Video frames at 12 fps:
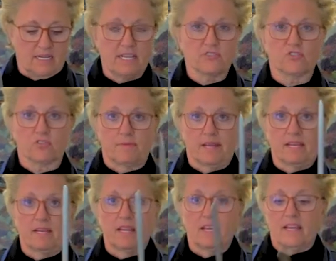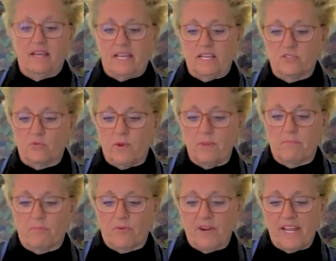instrument is we
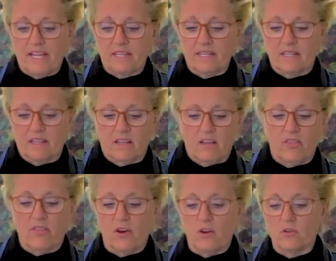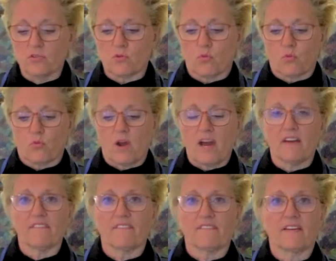bring those
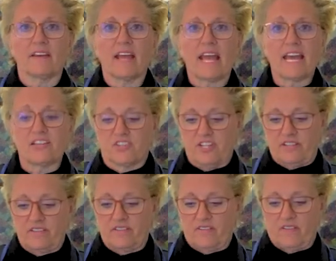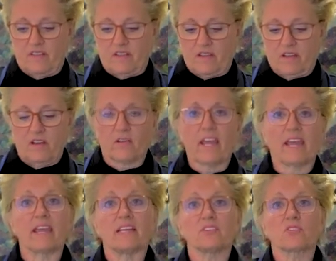rough edges,
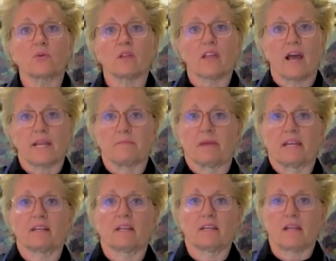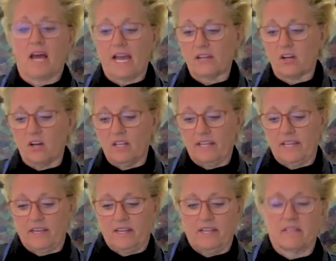okay, into alignment. I call
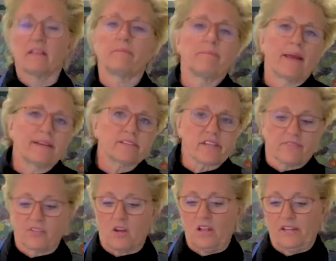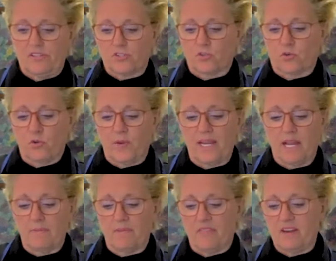it, many chefs call it truing
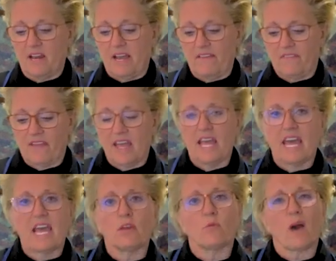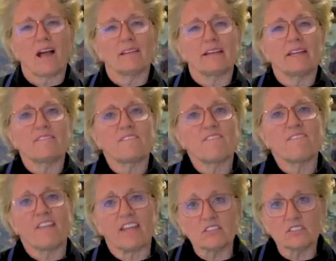up of the knife. And while it
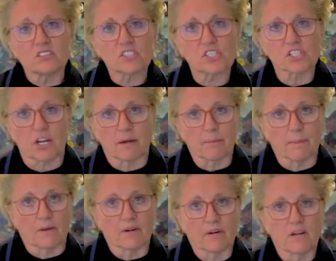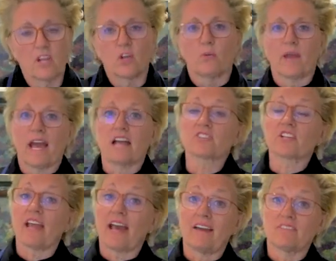feels sharper, we
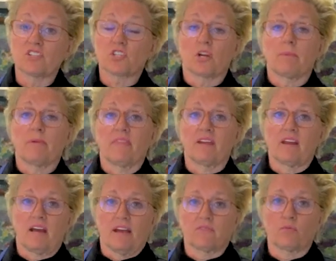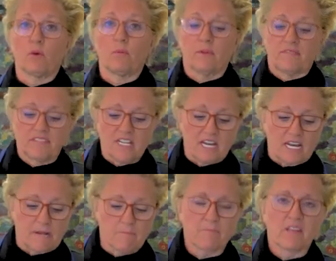actually haven't sharpened the knife. What we've
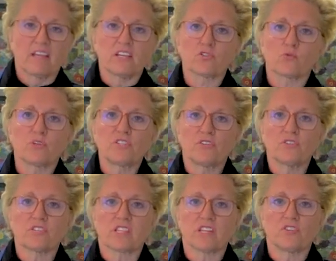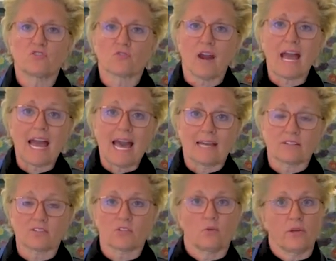done is reduce the drag,
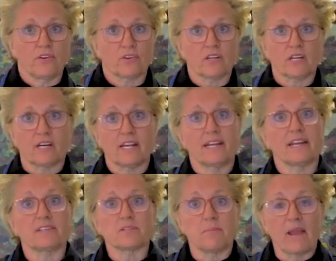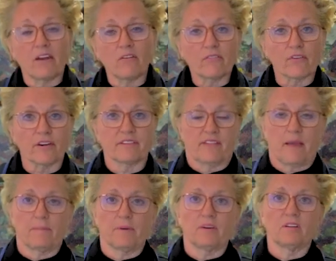so when you're cutting a tomato, for
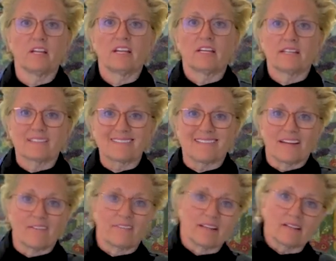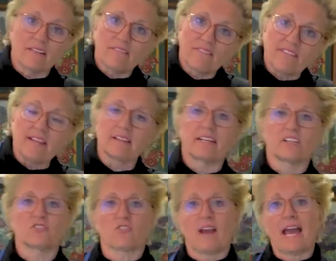example, instead of it
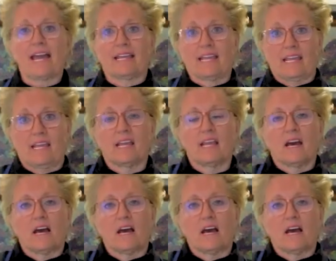feeling draggy,